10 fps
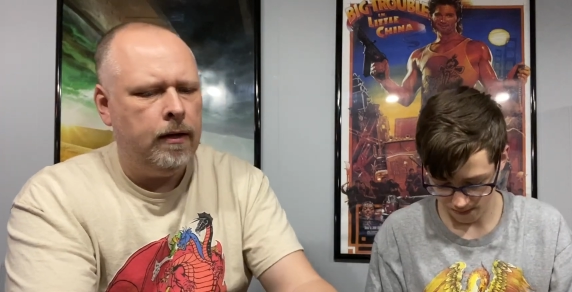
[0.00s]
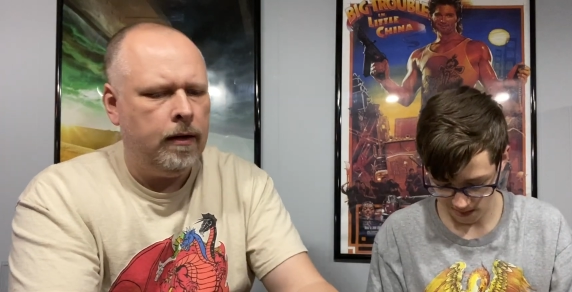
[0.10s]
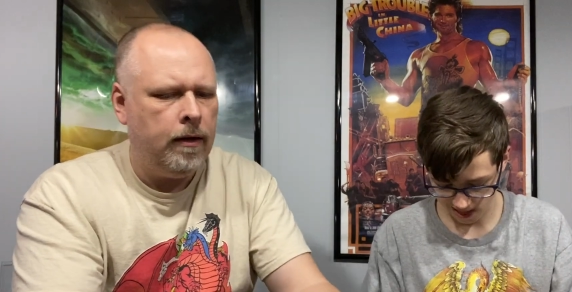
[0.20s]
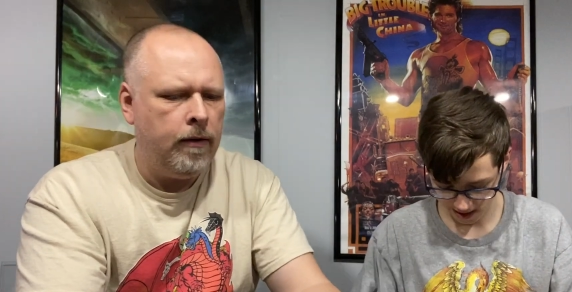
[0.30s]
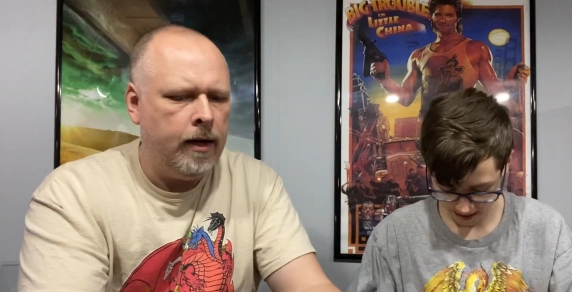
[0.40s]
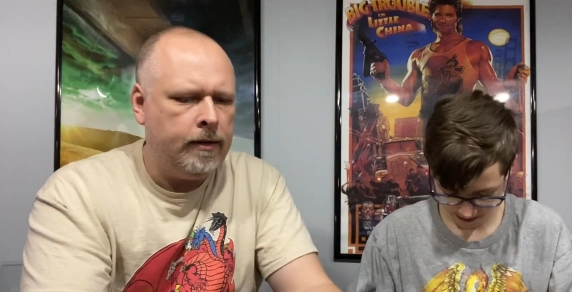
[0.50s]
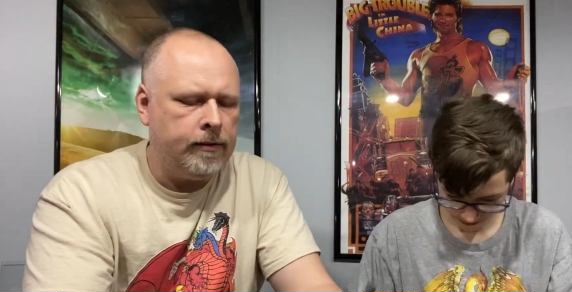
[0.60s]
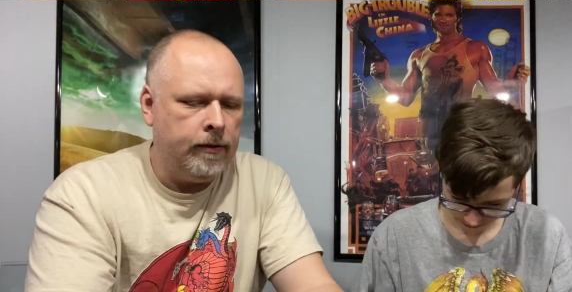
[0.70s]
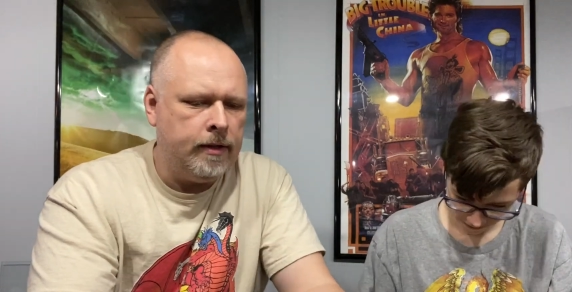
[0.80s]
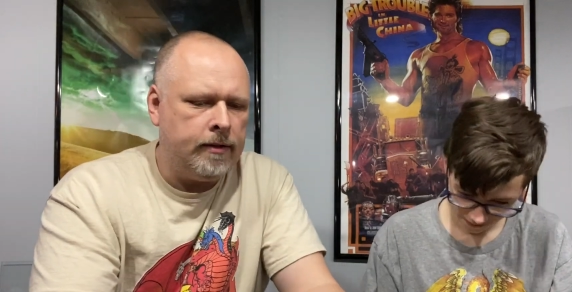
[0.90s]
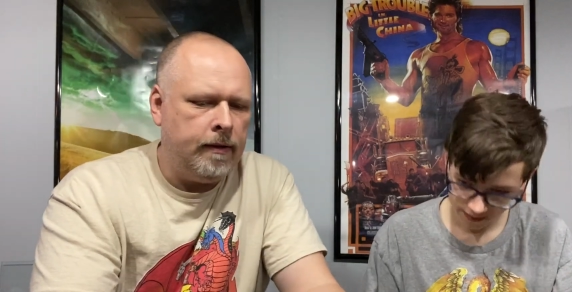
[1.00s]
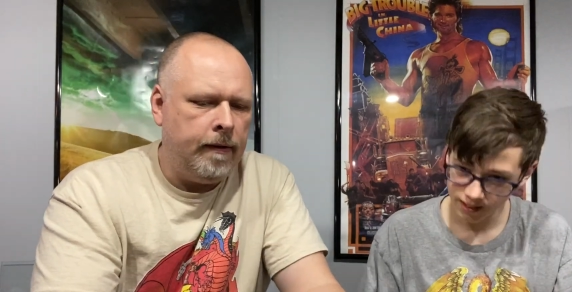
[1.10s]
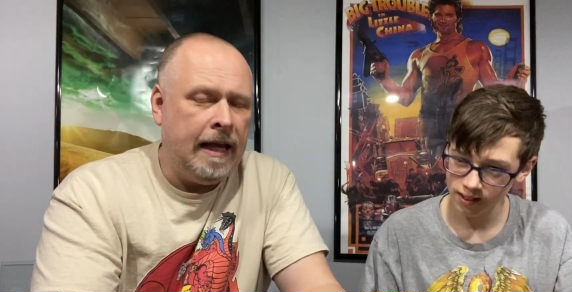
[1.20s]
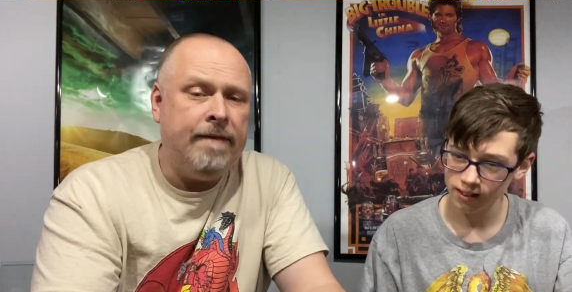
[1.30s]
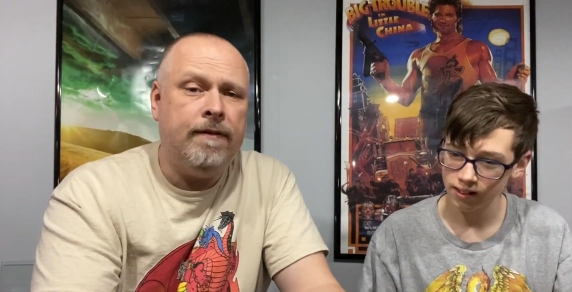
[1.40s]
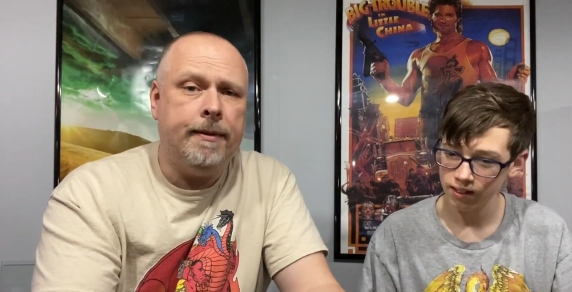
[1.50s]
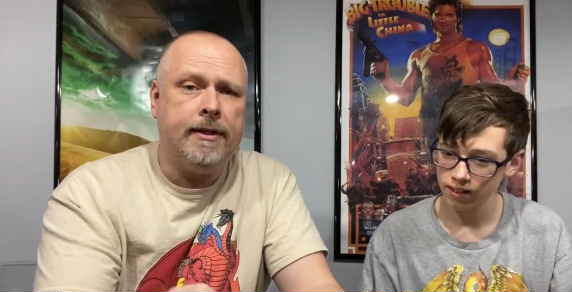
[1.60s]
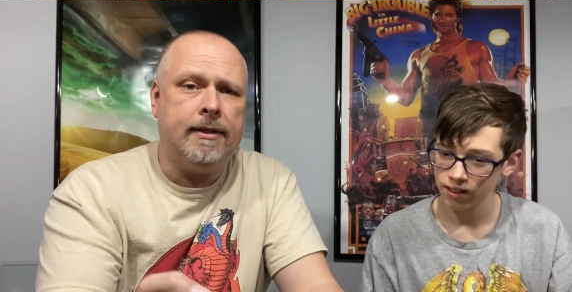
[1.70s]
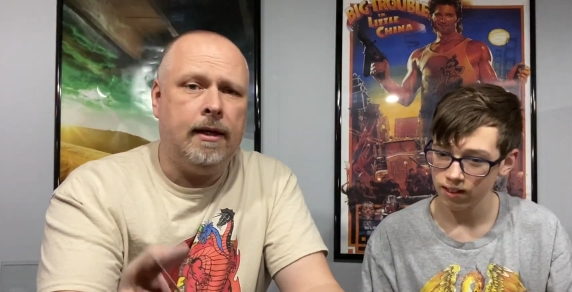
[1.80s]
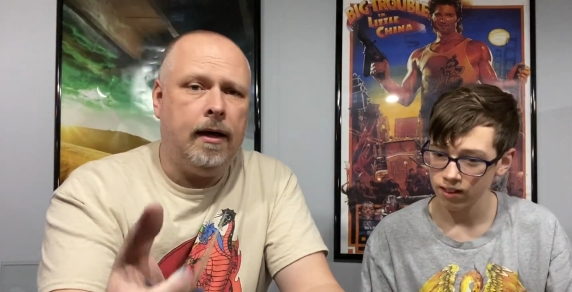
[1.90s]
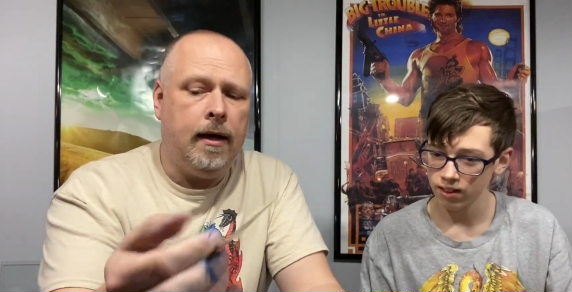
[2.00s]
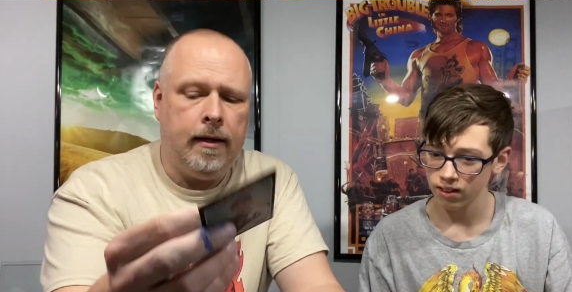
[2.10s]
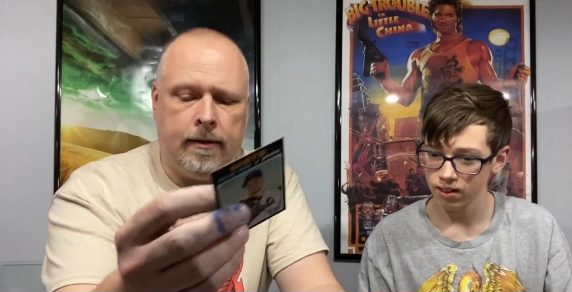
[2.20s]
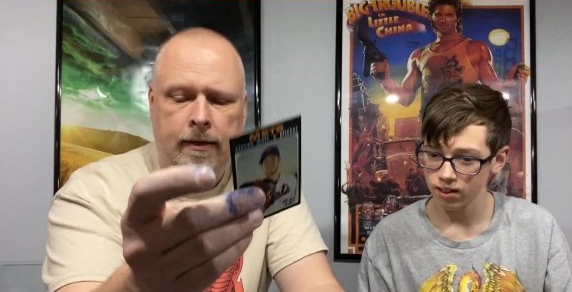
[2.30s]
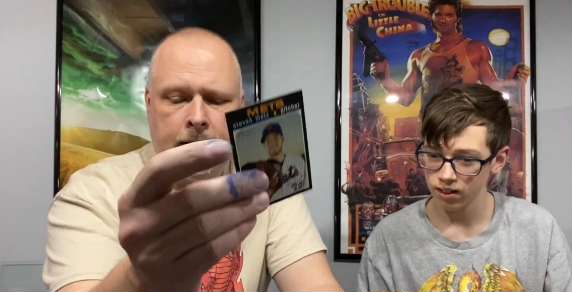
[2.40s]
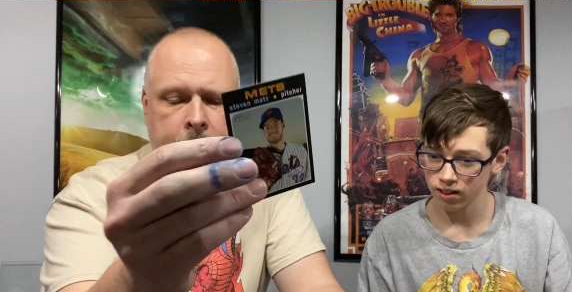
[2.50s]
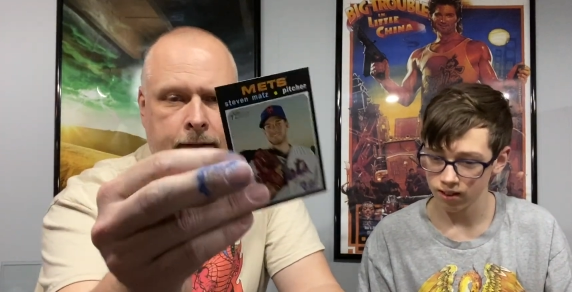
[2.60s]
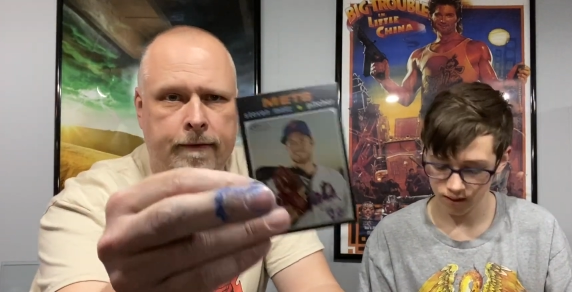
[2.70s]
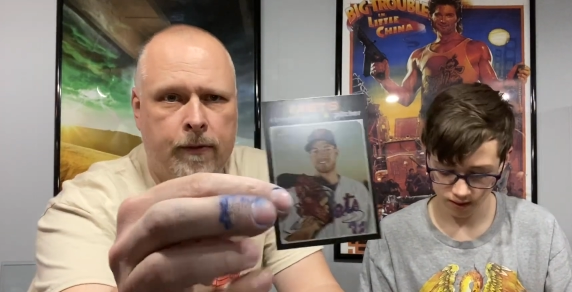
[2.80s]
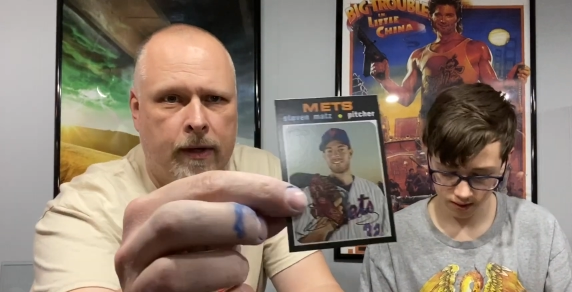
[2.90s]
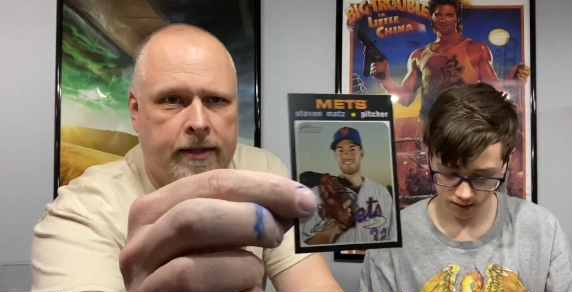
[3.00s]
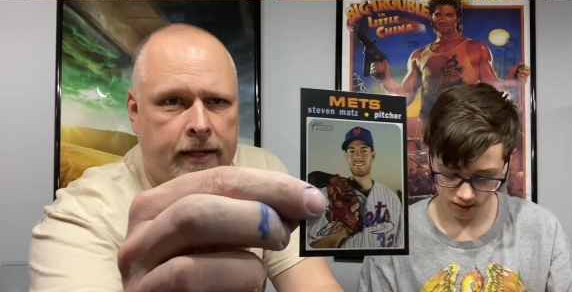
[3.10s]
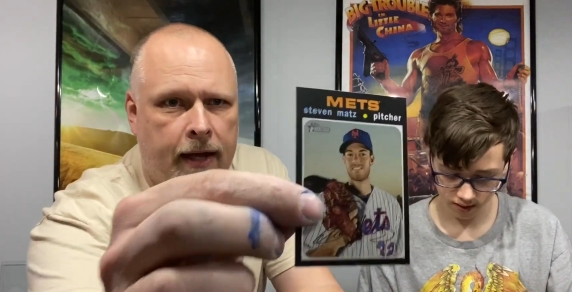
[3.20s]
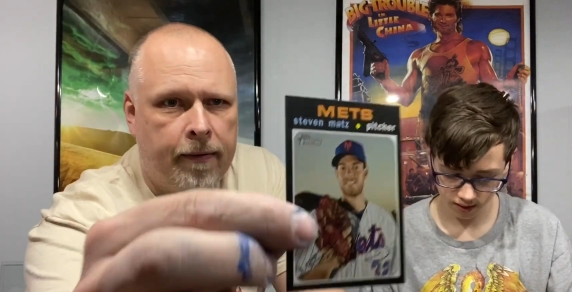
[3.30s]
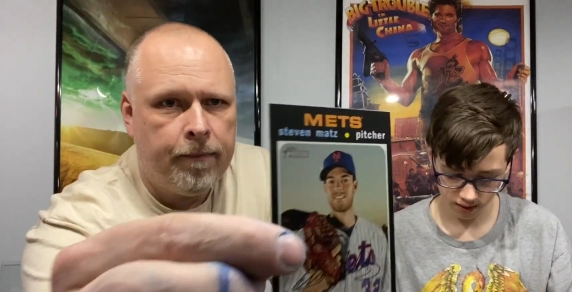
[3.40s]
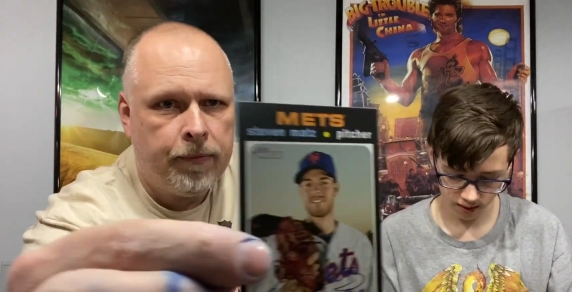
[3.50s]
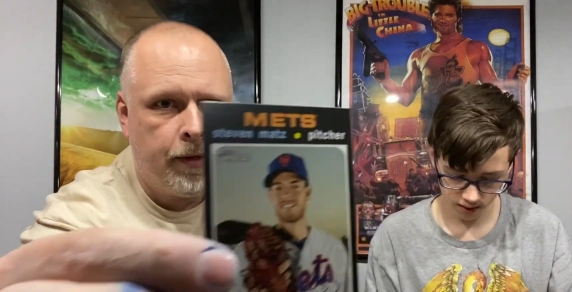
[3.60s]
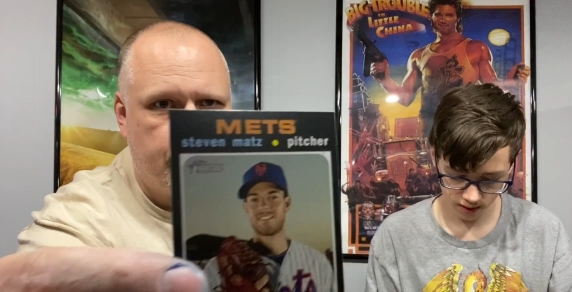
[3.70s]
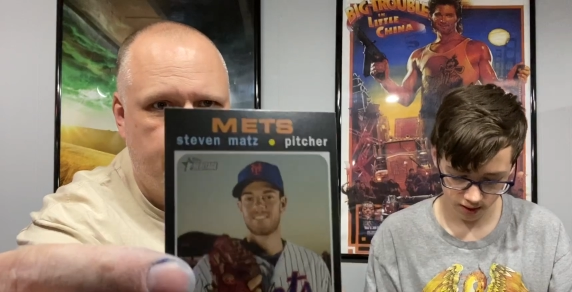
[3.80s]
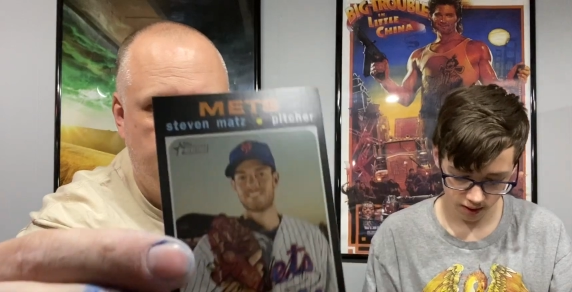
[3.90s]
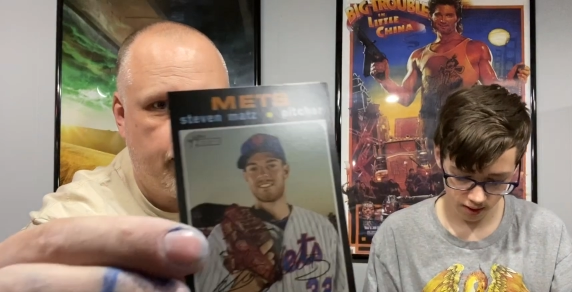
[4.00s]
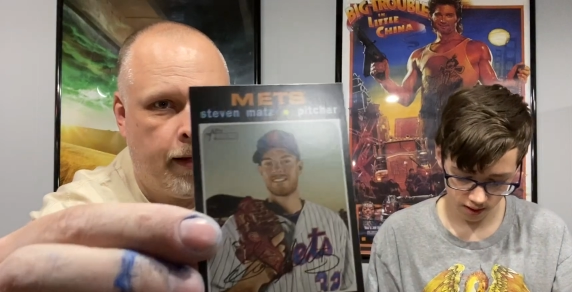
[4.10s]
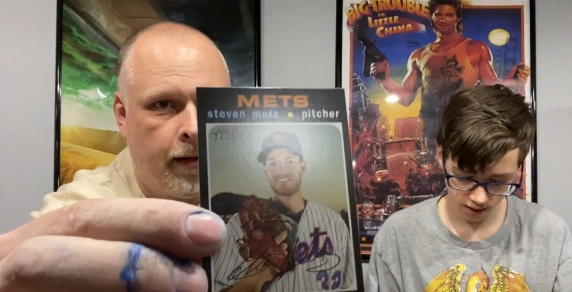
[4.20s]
Speaker 1: All right. So this... infamous uh, nineteen seventy-one set, I, I